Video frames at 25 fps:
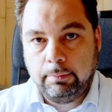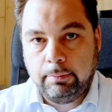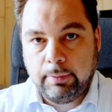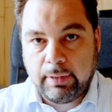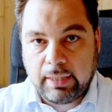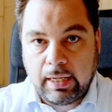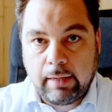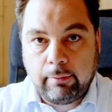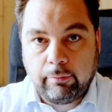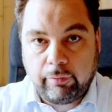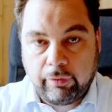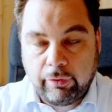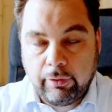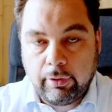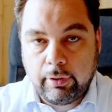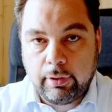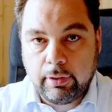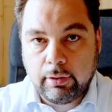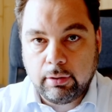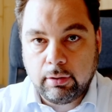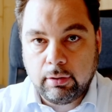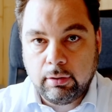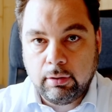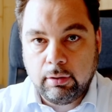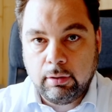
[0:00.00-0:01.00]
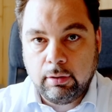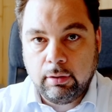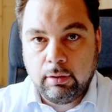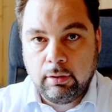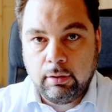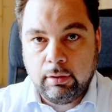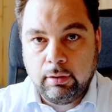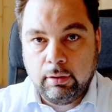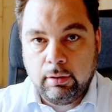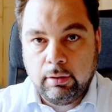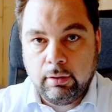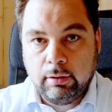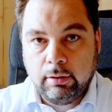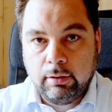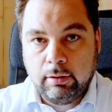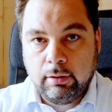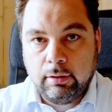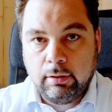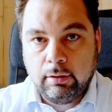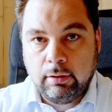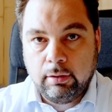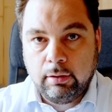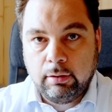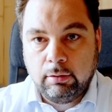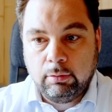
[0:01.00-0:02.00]
became third.
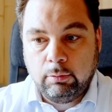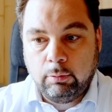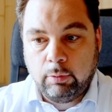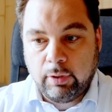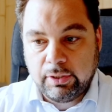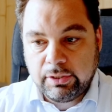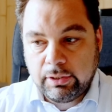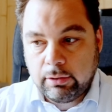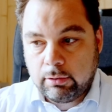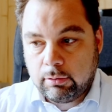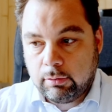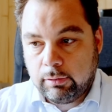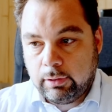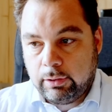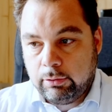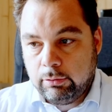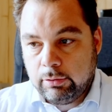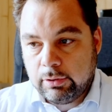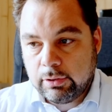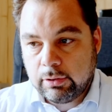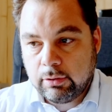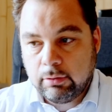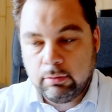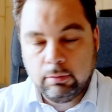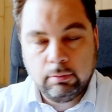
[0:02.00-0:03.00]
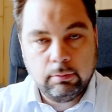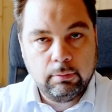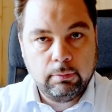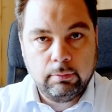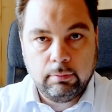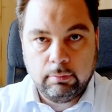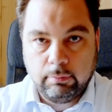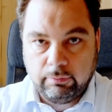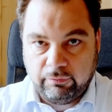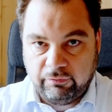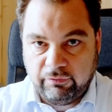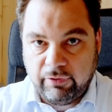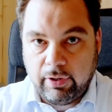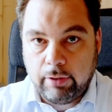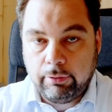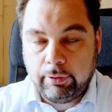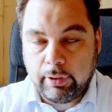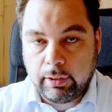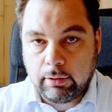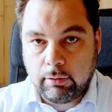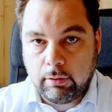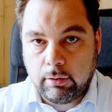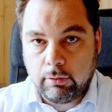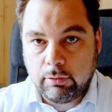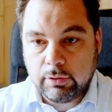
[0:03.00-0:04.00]
Was it close? Very
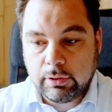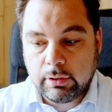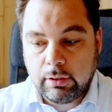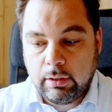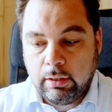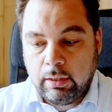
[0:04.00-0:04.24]
close.